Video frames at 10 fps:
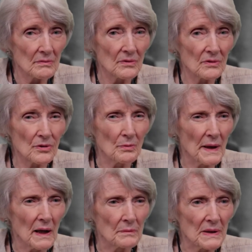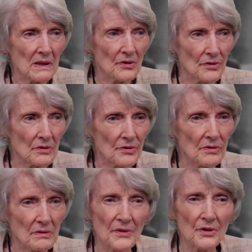It's too bad because there's
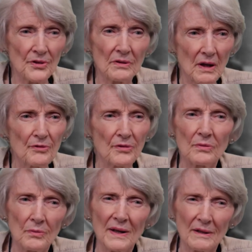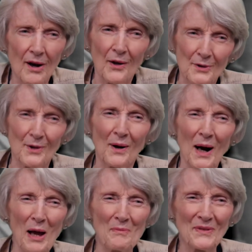there's enough white collar
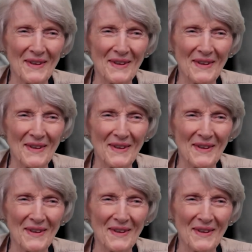crime,